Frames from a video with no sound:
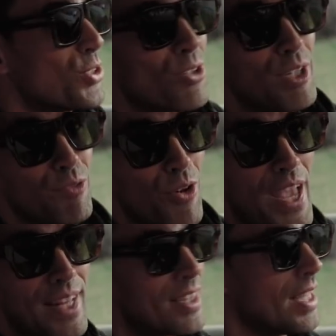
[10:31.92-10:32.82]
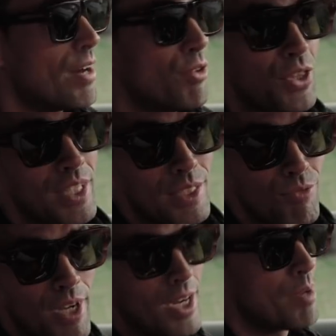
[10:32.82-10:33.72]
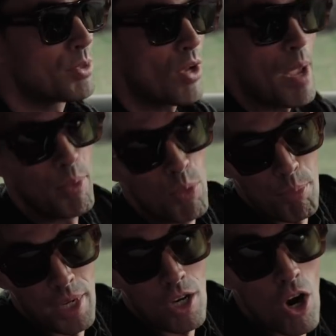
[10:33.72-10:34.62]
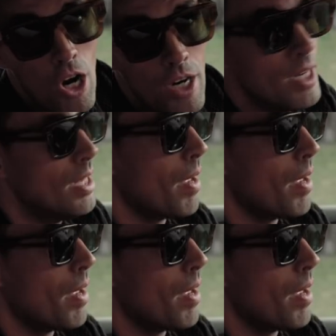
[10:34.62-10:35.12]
sorry for that, everything is fine, I'm so happy with my car,